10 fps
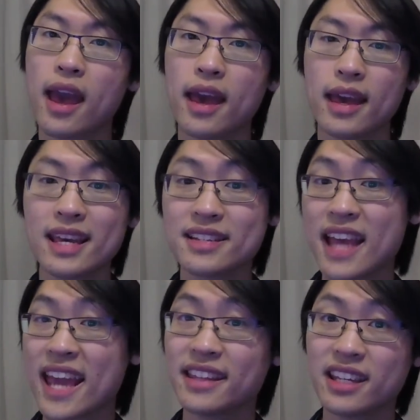His
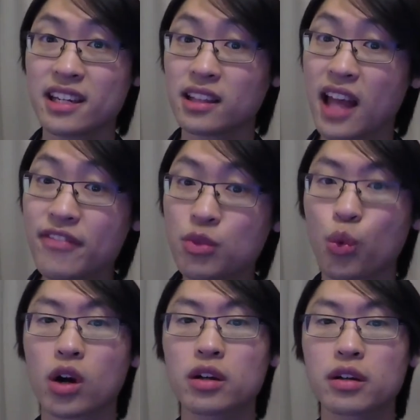1811
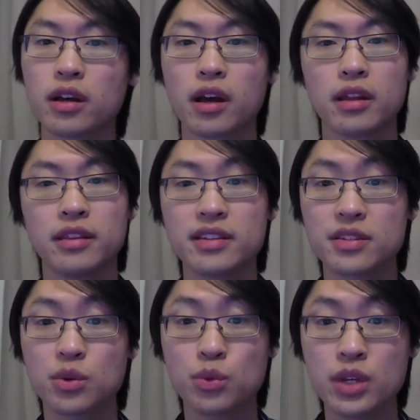work,
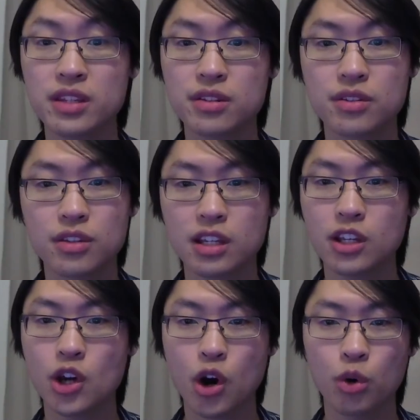
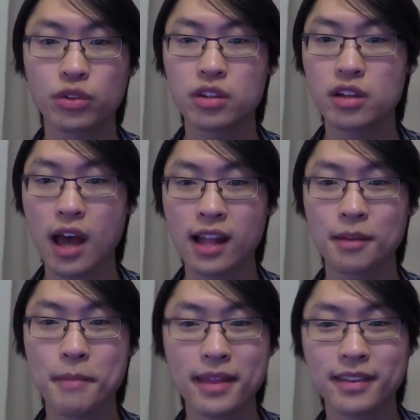Disquisitio de
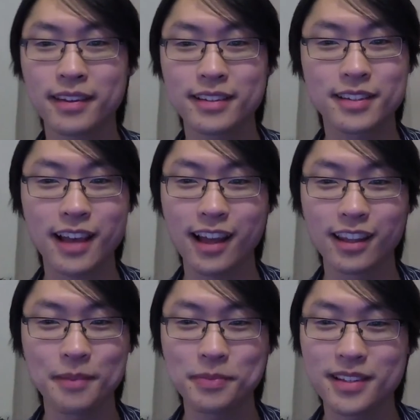Elementis
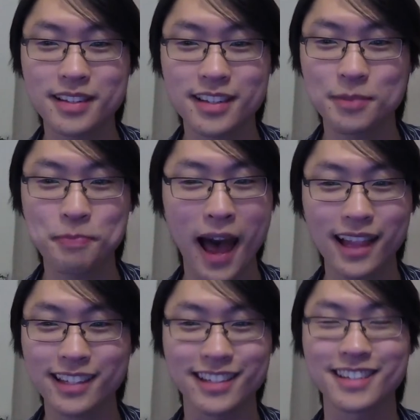Ellipticis
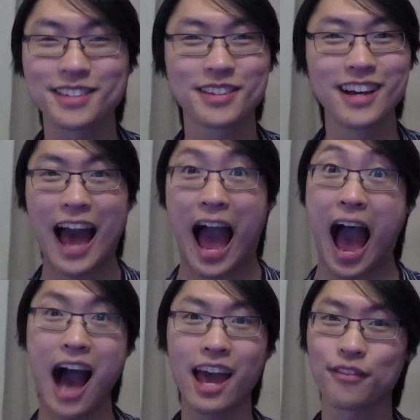Pallidus,
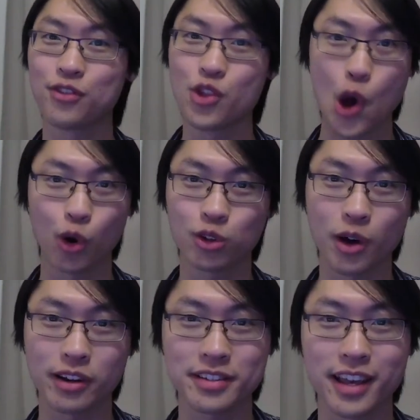I have no clue
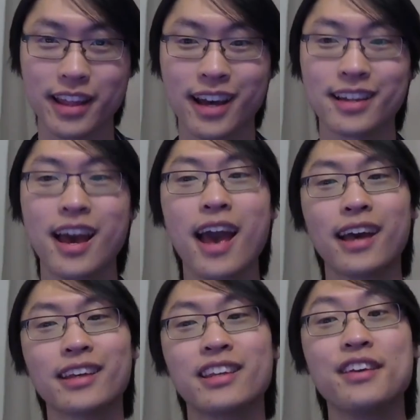how to say that,
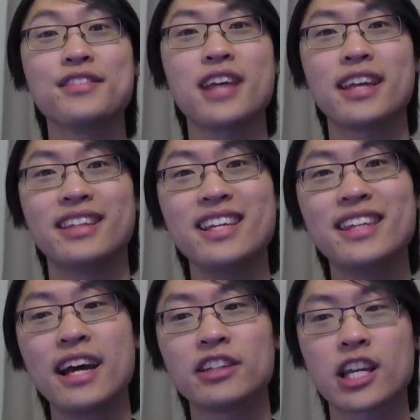gives a
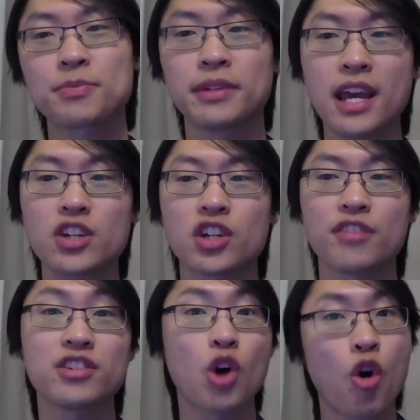detailed explanation
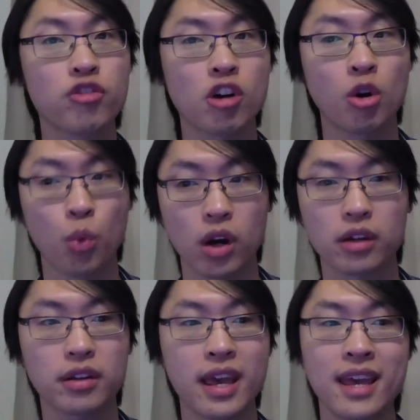of his overall
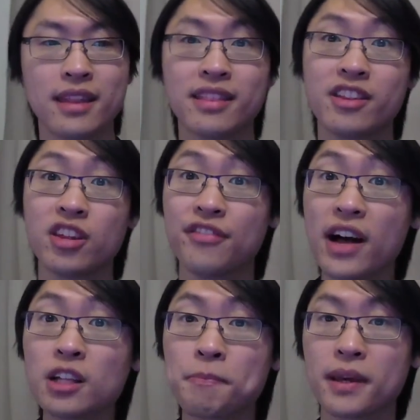work in
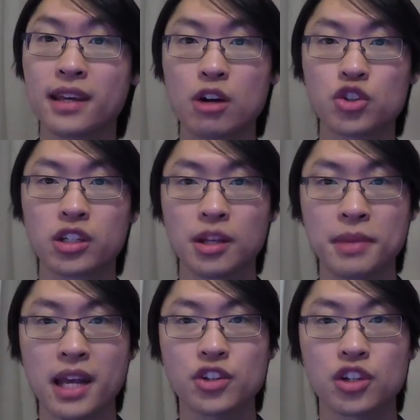developing Gaussian
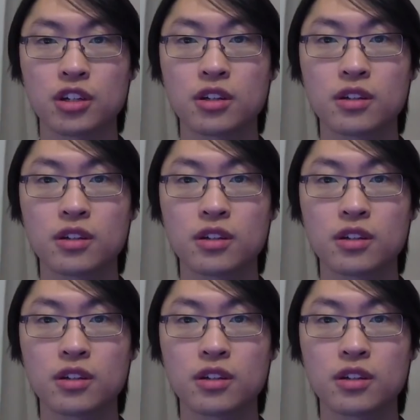elimination.